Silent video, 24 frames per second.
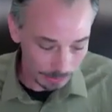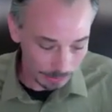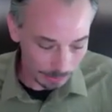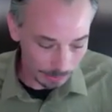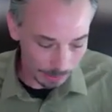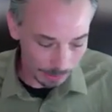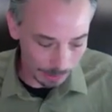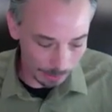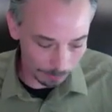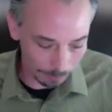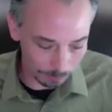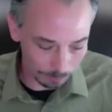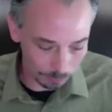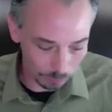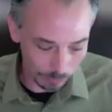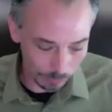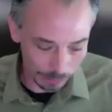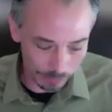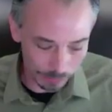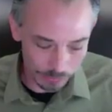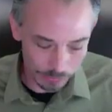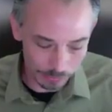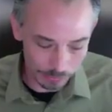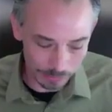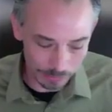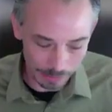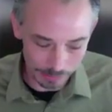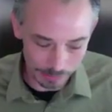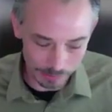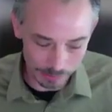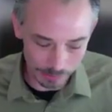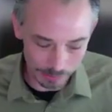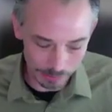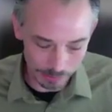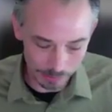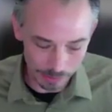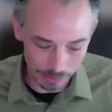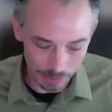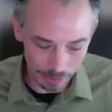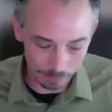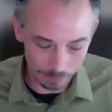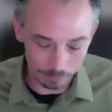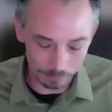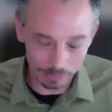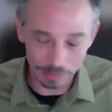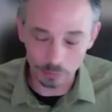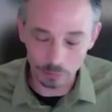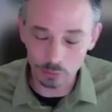Um, we also get
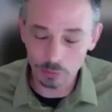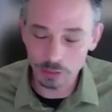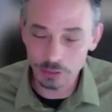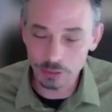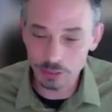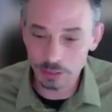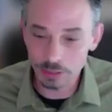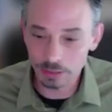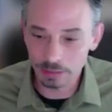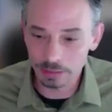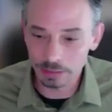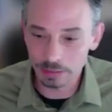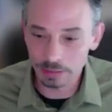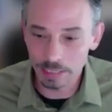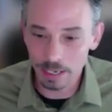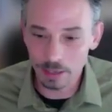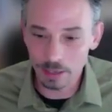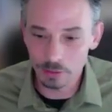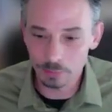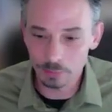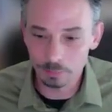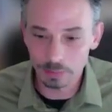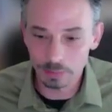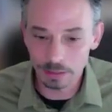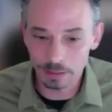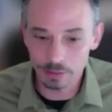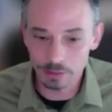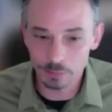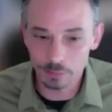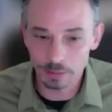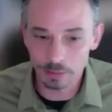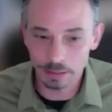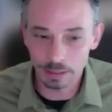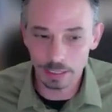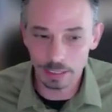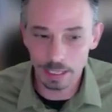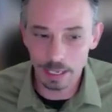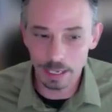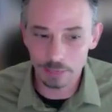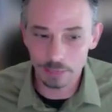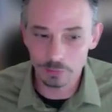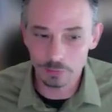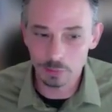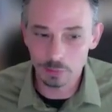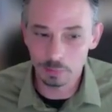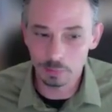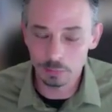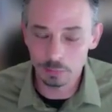um, increasingly now because we have
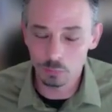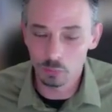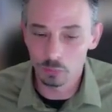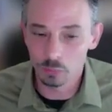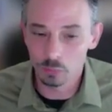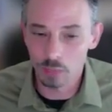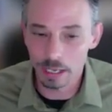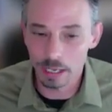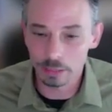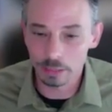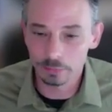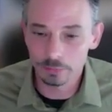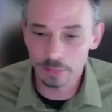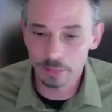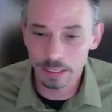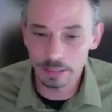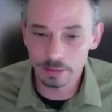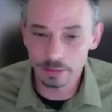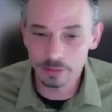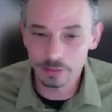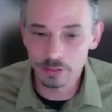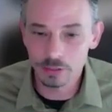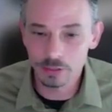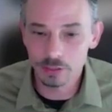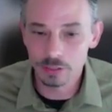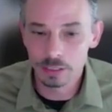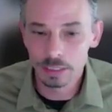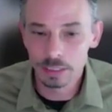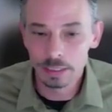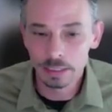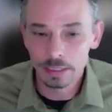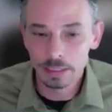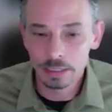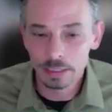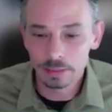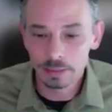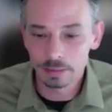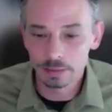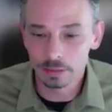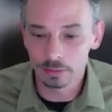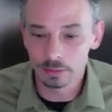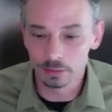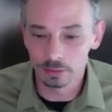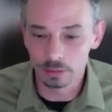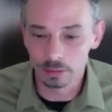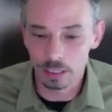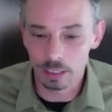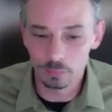so many more wildfires. There
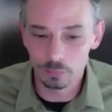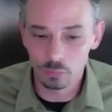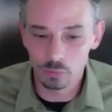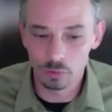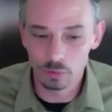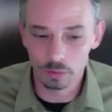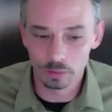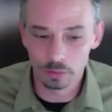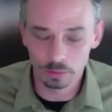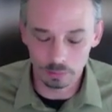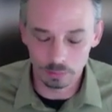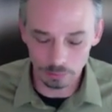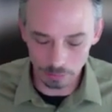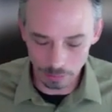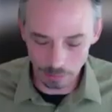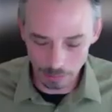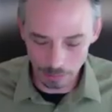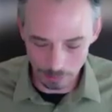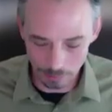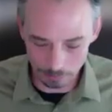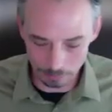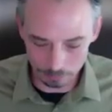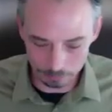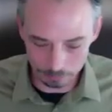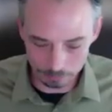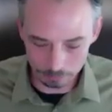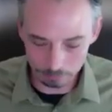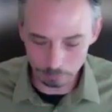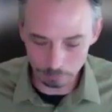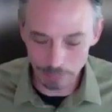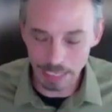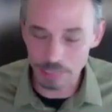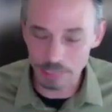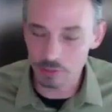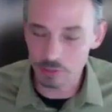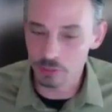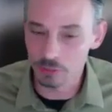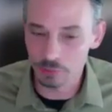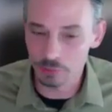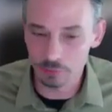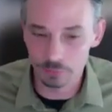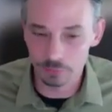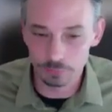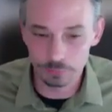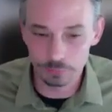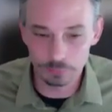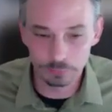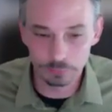are a lot more um, patches
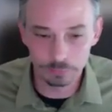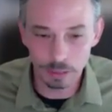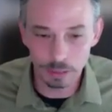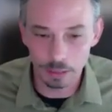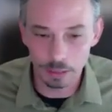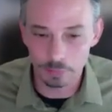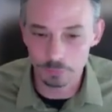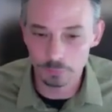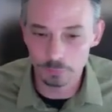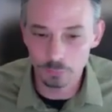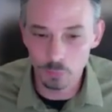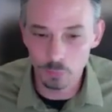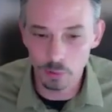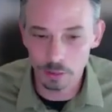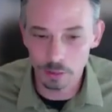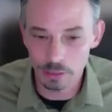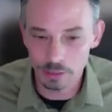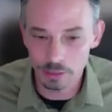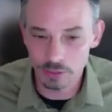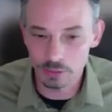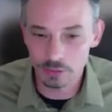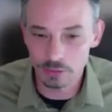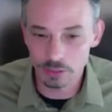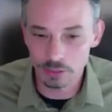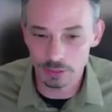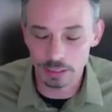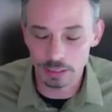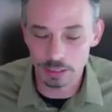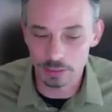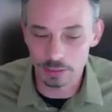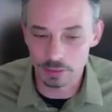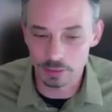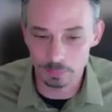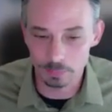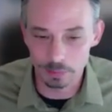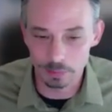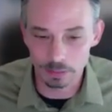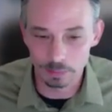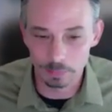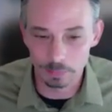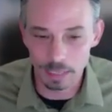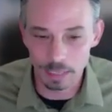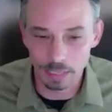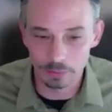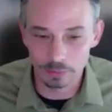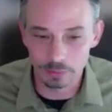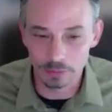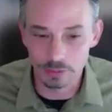of, of forest and things up in the
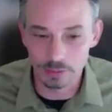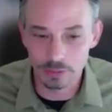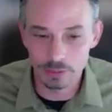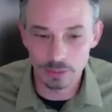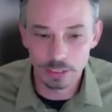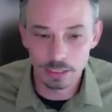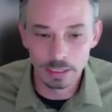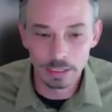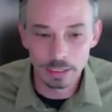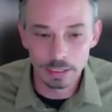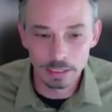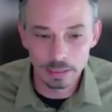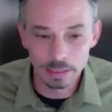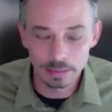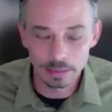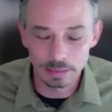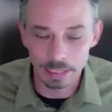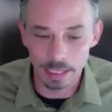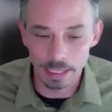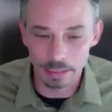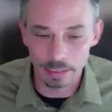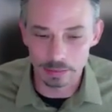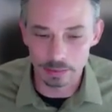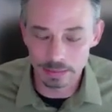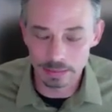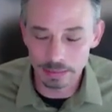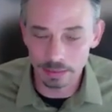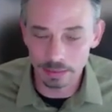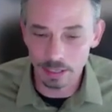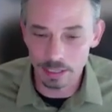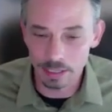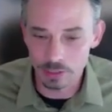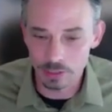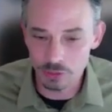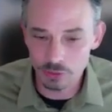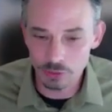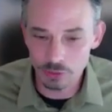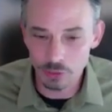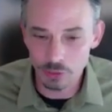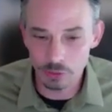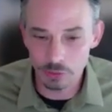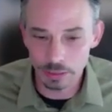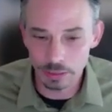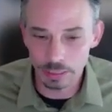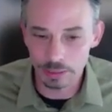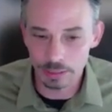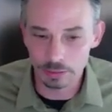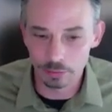mountains that cannot
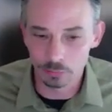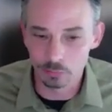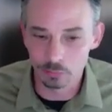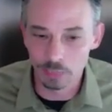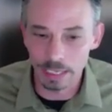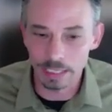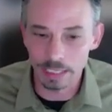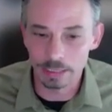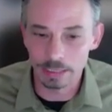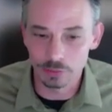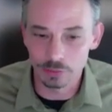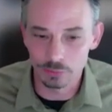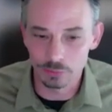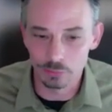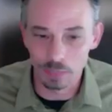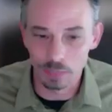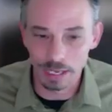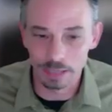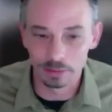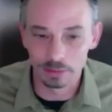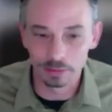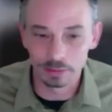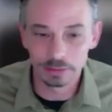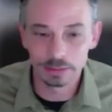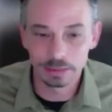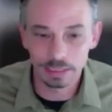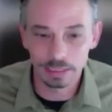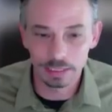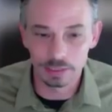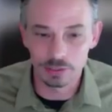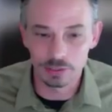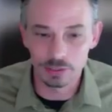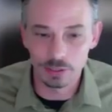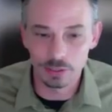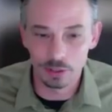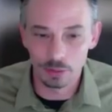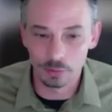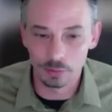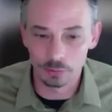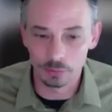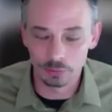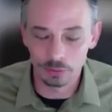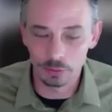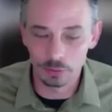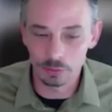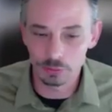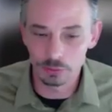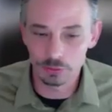soak in the rain as well. And so
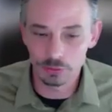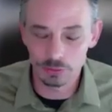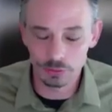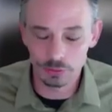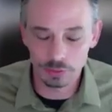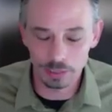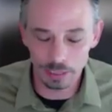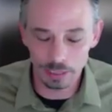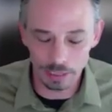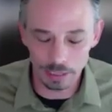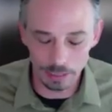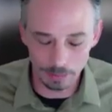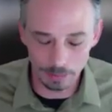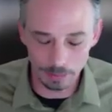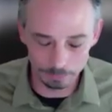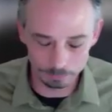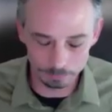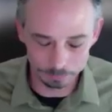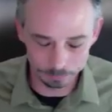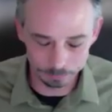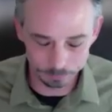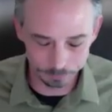those um,